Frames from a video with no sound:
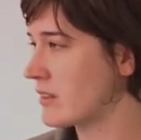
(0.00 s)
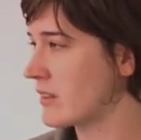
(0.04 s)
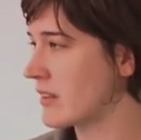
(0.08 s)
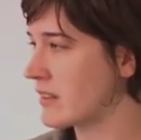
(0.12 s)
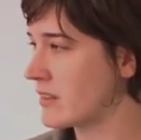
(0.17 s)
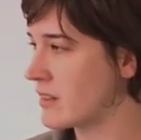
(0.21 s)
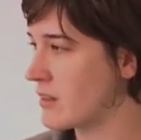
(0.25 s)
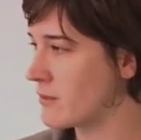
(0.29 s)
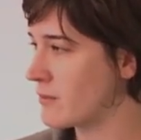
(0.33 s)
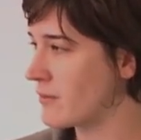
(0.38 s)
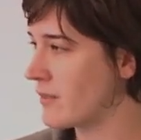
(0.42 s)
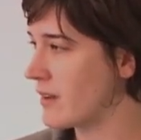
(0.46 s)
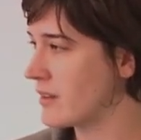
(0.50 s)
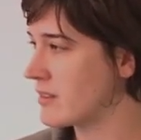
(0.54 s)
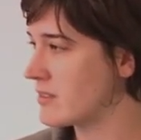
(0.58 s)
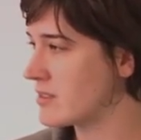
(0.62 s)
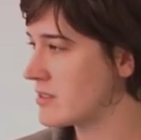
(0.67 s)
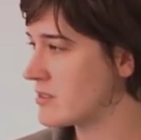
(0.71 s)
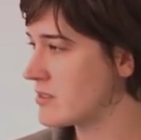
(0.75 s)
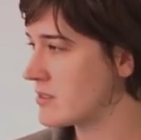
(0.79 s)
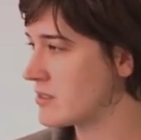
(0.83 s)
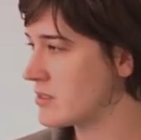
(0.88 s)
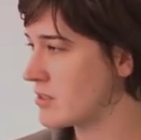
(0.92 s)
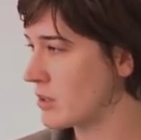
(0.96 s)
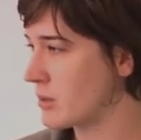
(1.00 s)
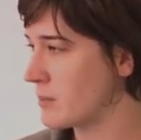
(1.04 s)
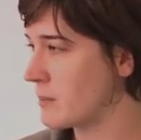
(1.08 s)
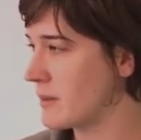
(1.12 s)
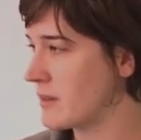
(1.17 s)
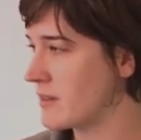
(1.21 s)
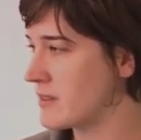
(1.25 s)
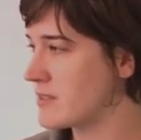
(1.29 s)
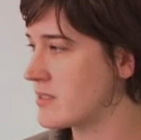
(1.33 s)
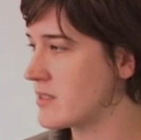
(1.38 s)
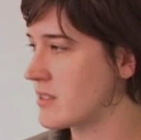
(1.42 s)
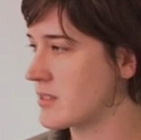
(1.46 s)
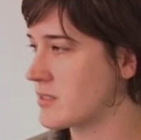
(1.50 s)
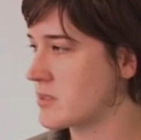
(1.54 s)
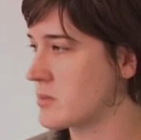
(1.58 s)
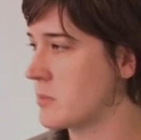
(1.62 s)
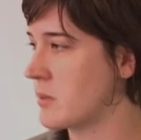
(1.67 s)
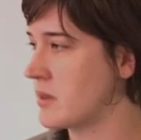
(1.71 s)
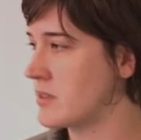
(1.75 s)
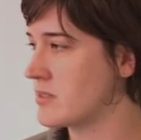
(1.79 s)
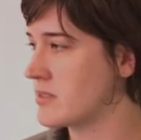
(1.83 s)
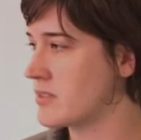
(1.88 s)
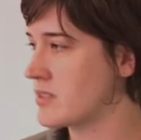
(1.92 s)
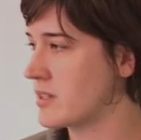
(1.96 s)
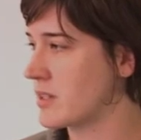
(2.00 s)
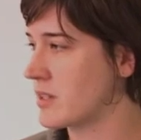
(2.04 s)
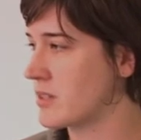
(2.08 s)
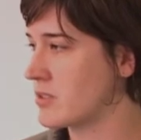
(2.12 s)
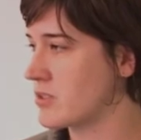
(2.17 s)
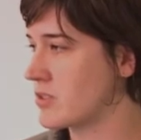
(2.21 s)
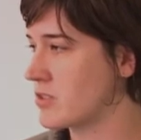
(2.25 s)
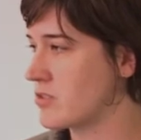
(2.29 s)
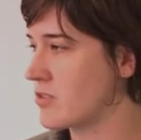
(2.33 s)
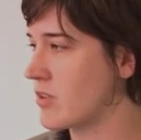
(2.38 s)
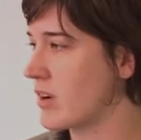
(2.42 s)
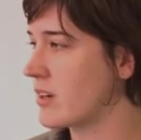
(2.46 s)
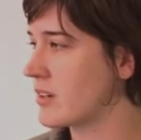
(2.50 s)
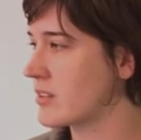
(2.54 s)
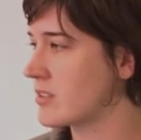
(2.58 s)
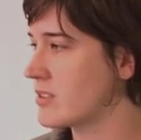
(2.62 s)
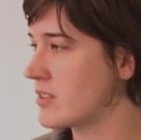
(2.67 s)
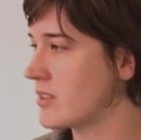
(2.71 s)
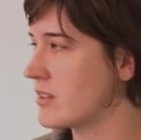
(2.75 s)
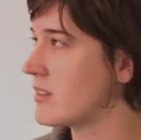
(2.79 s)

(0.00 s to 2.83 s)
Like the fence took me 6 months to construct,